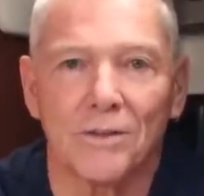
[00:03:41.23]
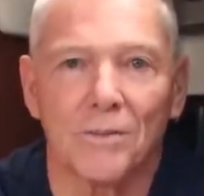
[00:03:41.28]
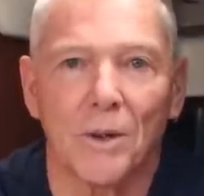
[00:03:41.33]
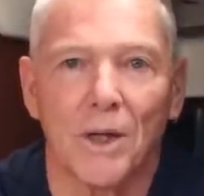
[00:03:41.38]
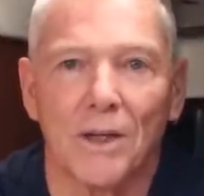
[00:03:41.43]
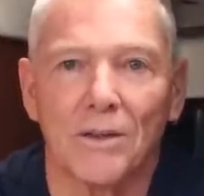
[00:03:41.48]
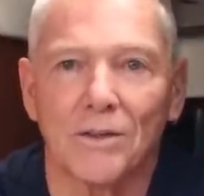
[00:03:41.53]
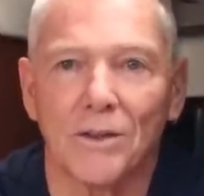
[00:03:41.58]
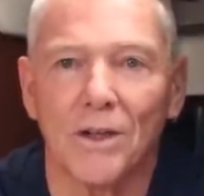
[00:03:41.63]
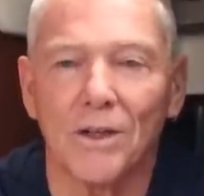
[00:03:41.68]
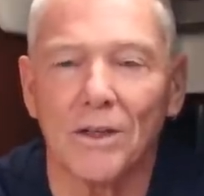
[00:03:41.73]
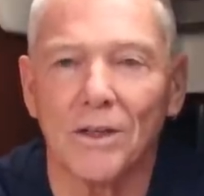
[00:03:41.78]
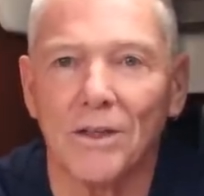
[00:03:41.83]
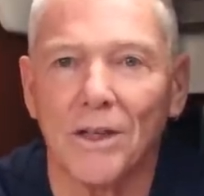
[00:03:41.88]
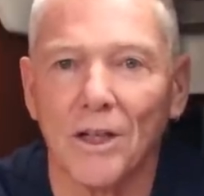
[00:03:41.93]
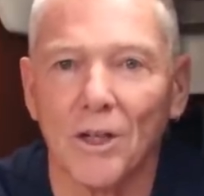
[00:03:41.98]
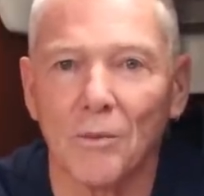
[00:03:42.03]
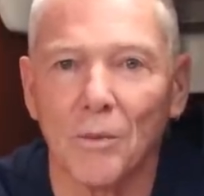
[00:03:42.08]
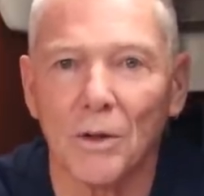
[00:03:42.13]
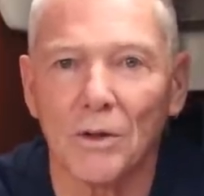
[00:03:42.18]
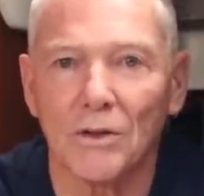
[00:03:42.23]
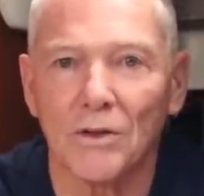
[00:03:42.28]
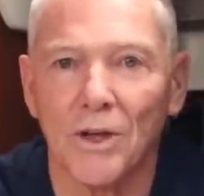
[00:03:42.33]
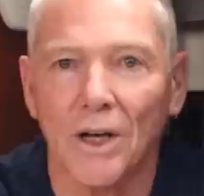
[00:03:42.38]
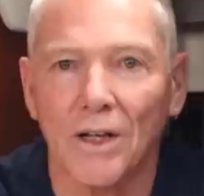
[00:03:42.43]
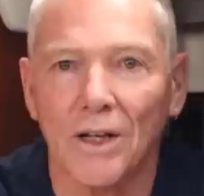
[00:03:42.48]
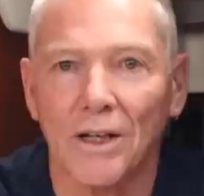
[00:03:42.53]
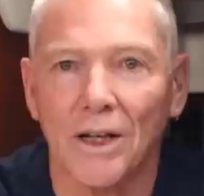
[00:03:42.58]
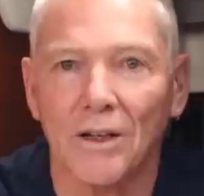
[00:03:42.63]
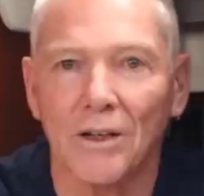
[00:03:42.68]
When I started keelboat
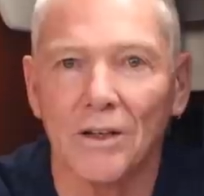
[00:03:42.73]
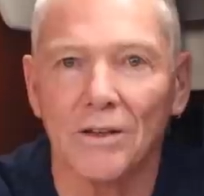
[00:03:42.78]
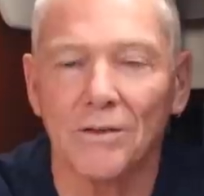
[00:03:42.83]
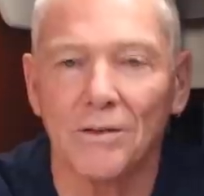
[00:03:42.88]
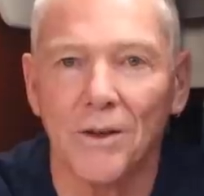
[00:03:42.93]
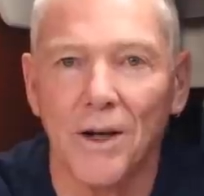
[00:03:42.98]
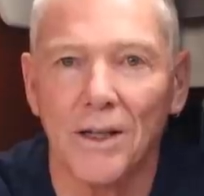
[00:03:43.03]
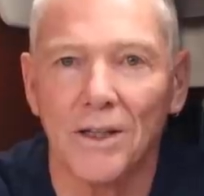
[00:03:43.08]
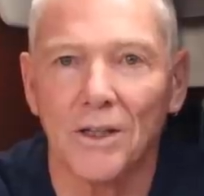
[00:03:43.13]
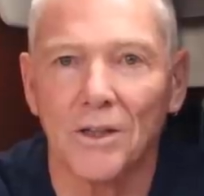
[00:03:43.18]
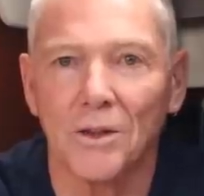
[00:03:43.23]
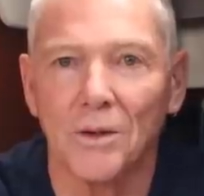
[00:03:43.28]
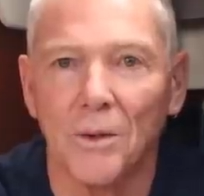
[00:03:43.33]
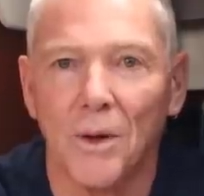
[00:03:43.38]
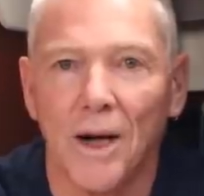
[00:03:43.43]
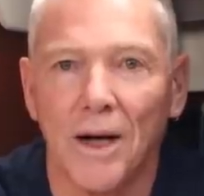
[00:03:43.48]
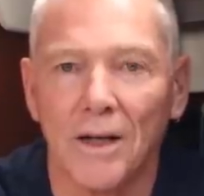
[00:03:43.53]
sailing, I couldn't find crew.